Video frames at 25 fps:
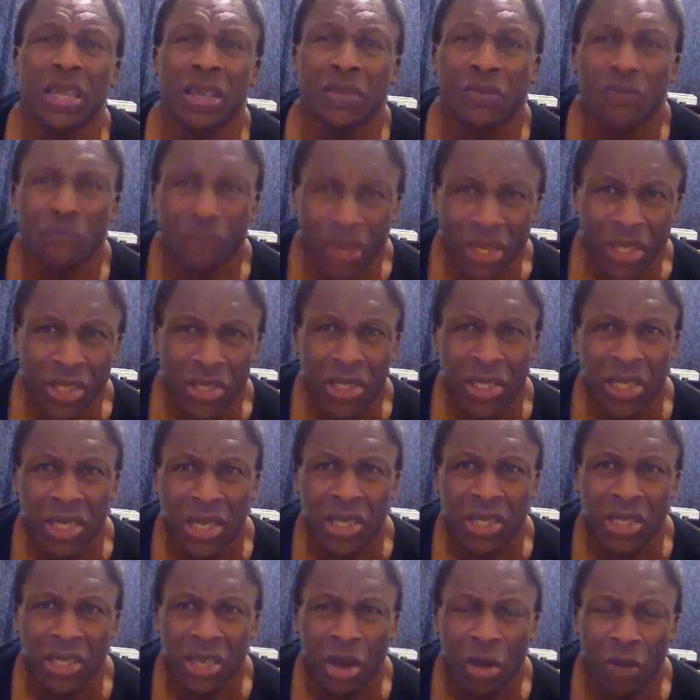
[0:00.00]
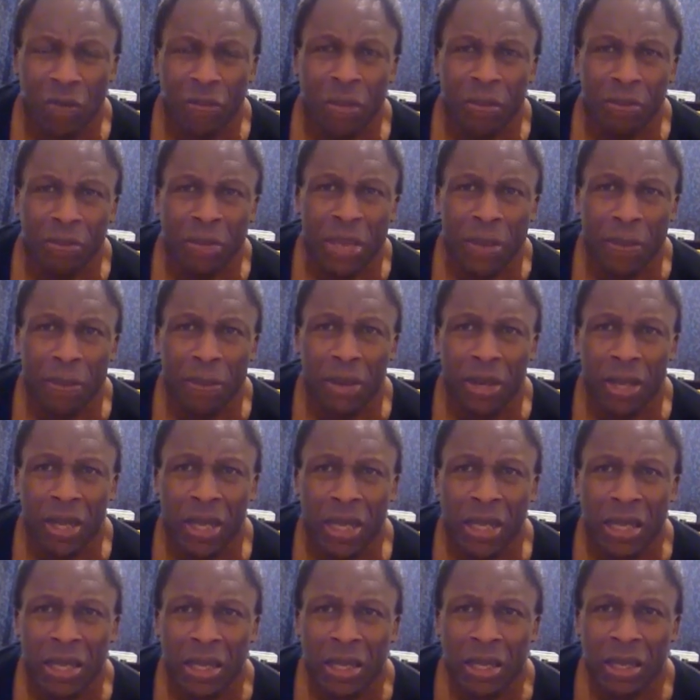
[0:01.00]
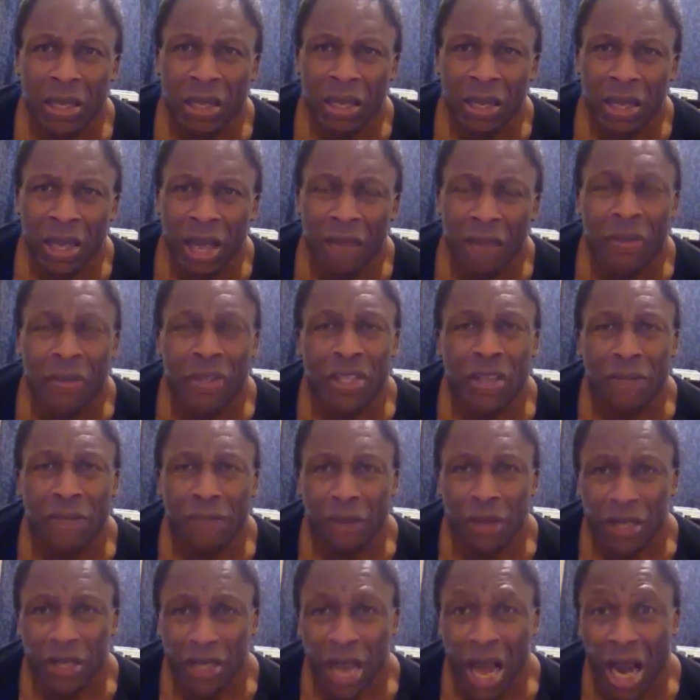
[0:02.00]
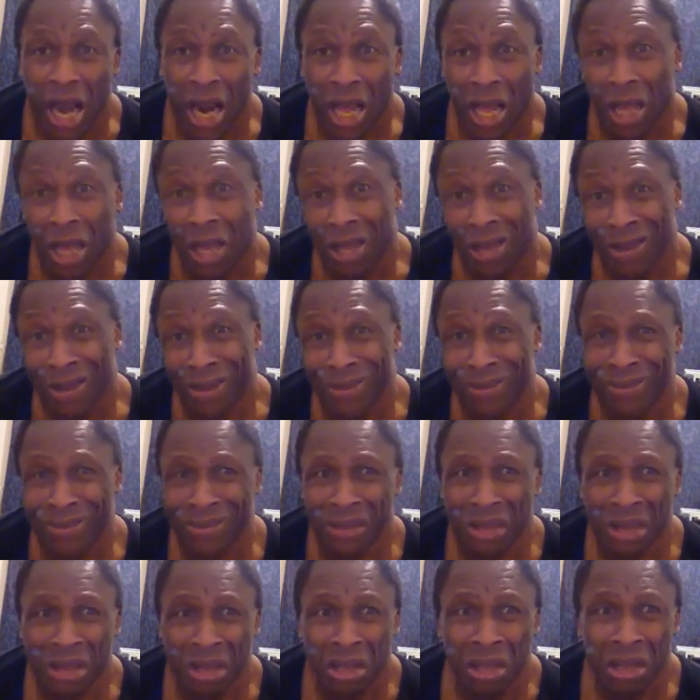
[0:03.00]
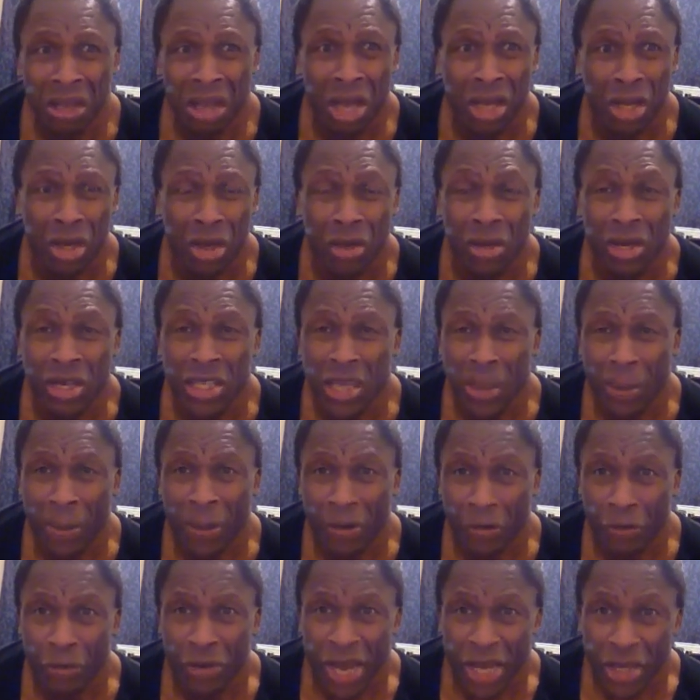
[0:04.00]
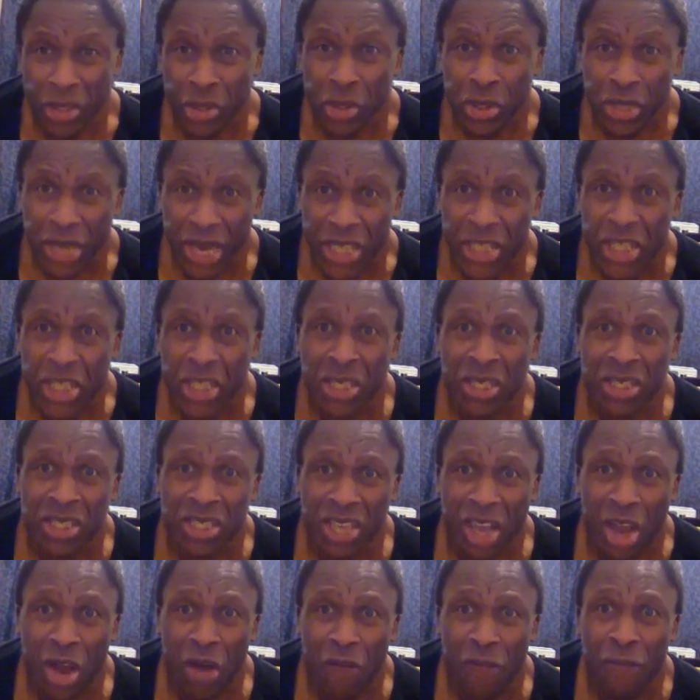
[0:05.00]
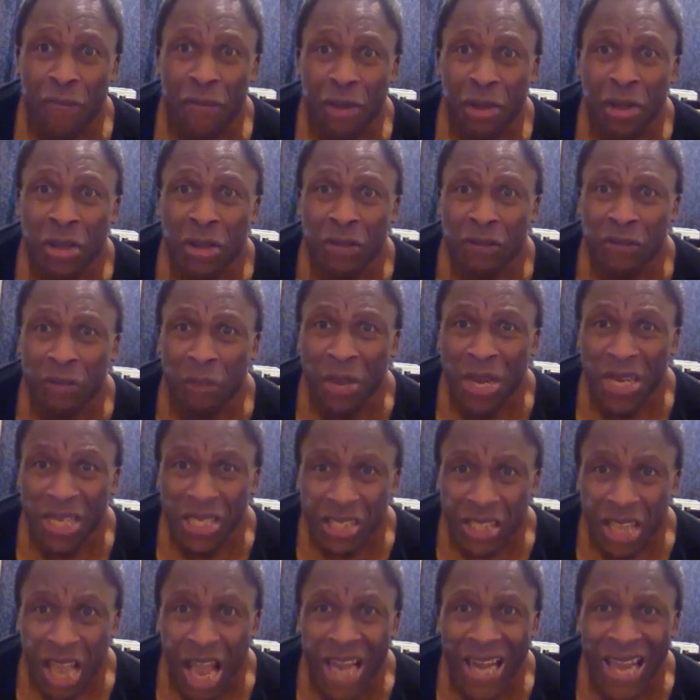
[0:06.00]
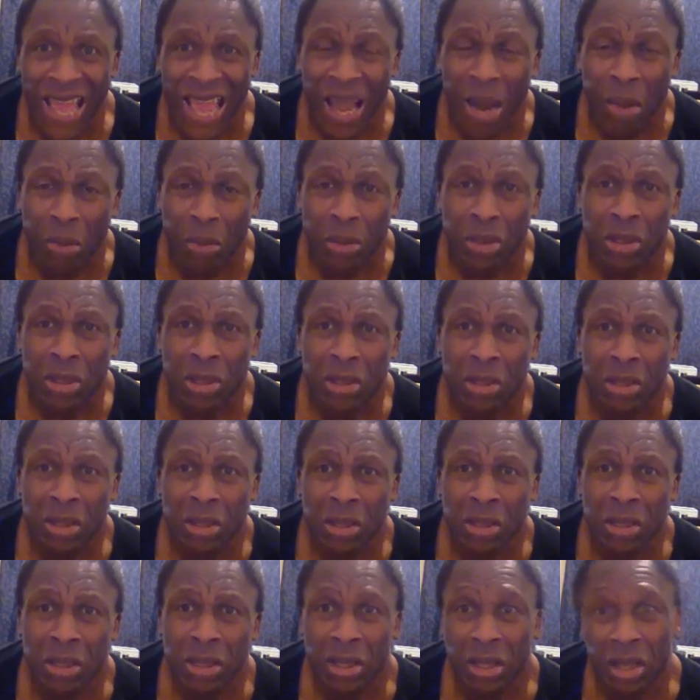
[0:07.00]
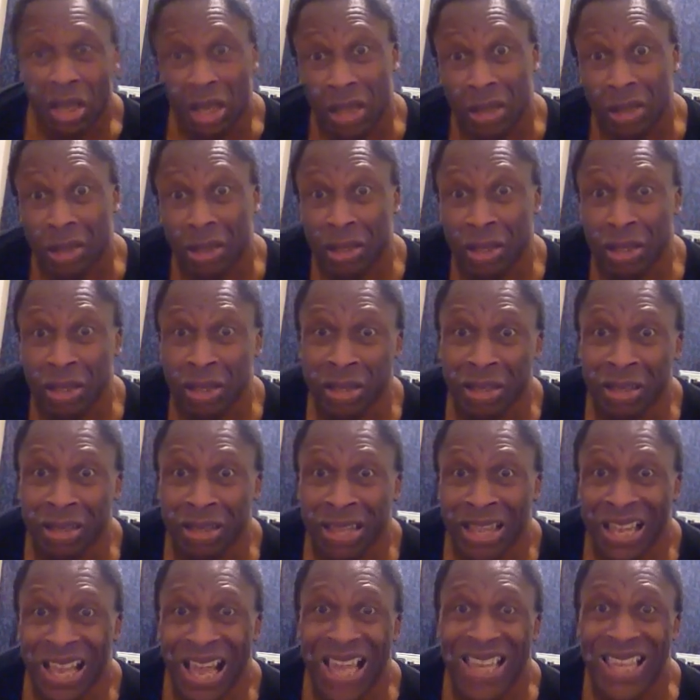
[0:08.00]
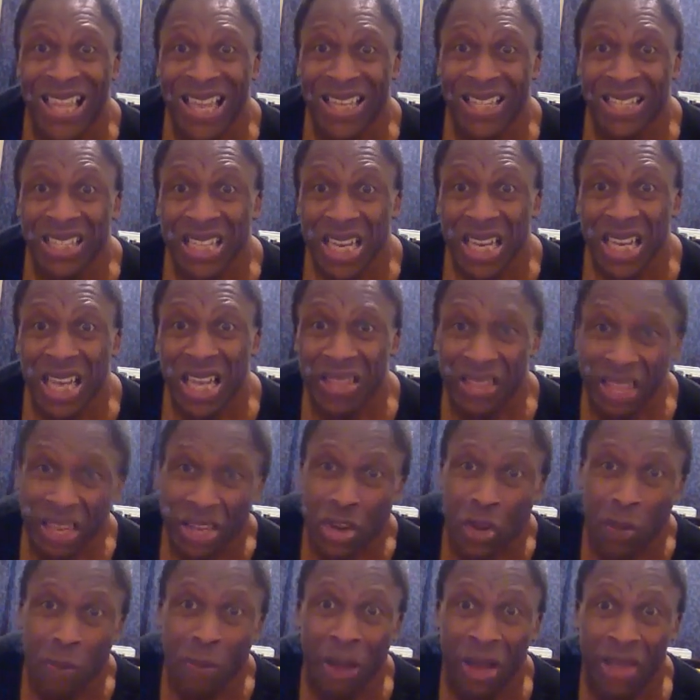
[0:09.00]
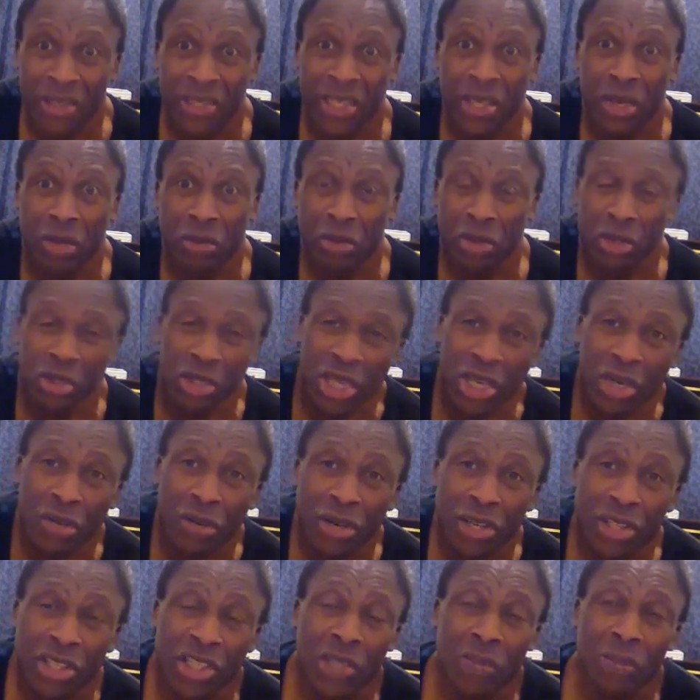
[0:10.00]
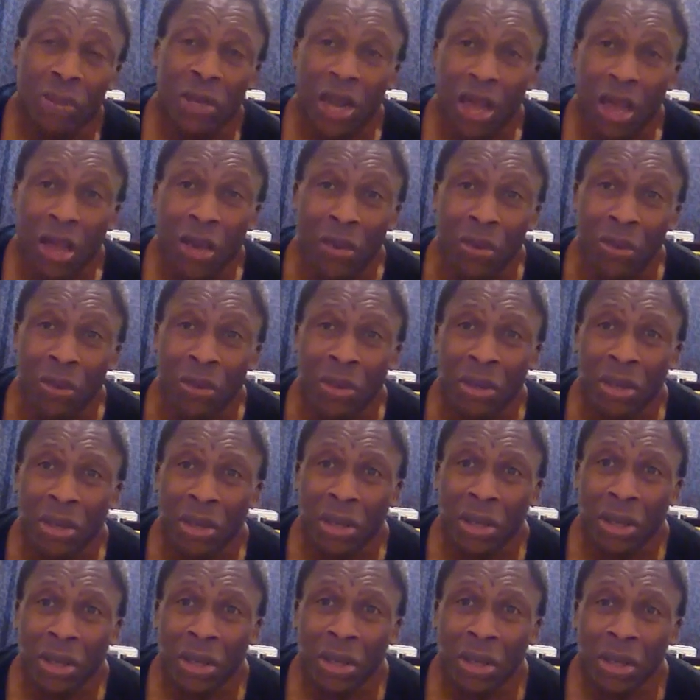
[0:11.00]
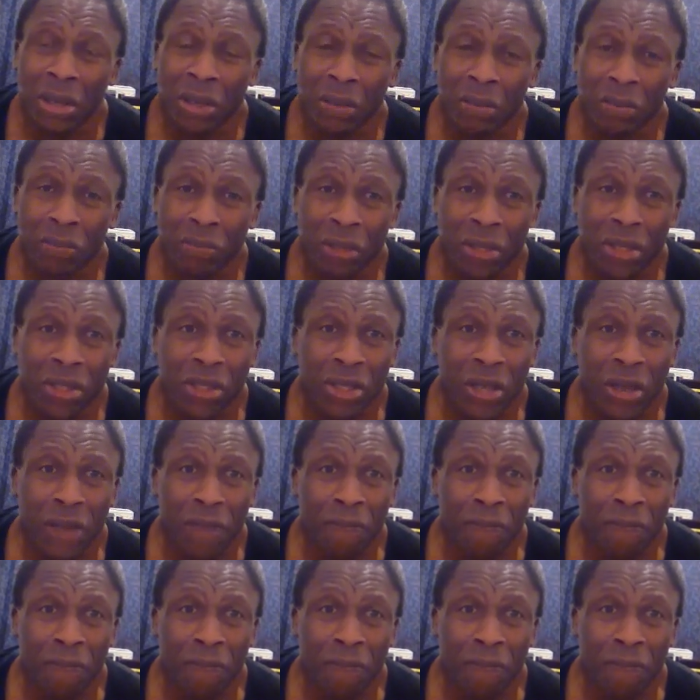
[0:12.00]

convincing yourself that people are of a different colour are good. It's about re-educating yourself from inside out. And that's it. And then you pass that on to generations below. But